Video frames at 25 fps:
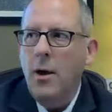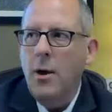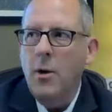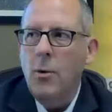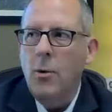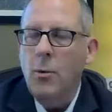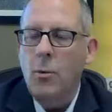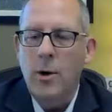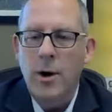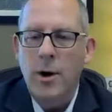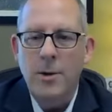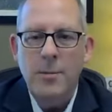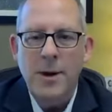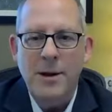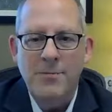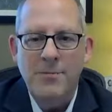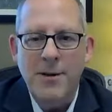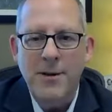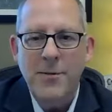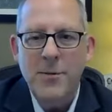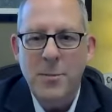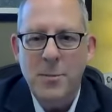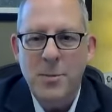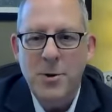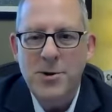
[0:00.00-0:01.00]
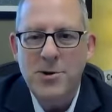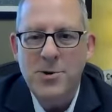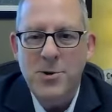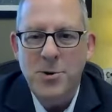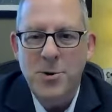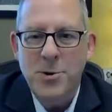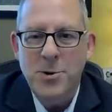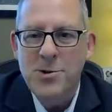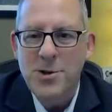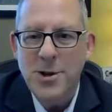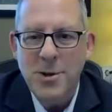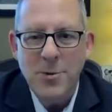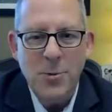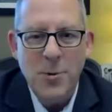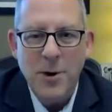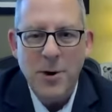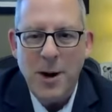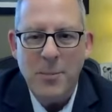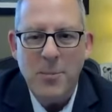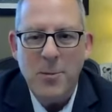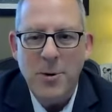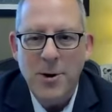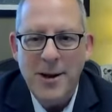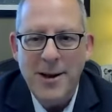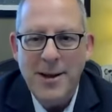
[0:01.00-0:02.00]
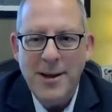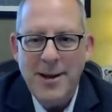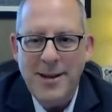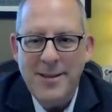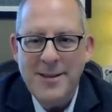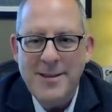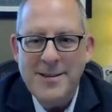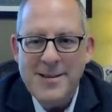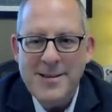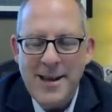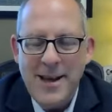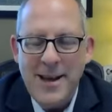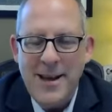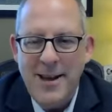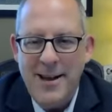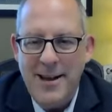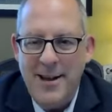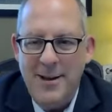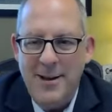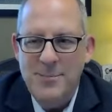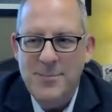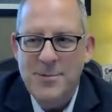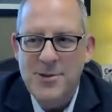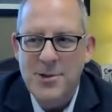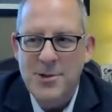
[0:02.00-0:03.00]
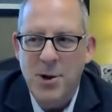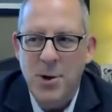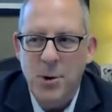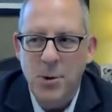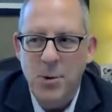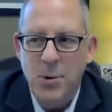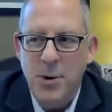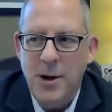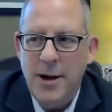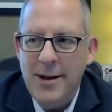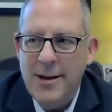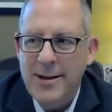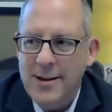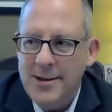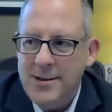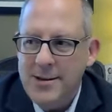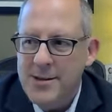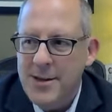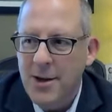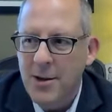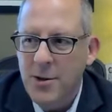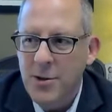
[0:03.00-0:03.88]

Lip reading: Well, my favorite books are usually what I'm reading at the time. So I can tell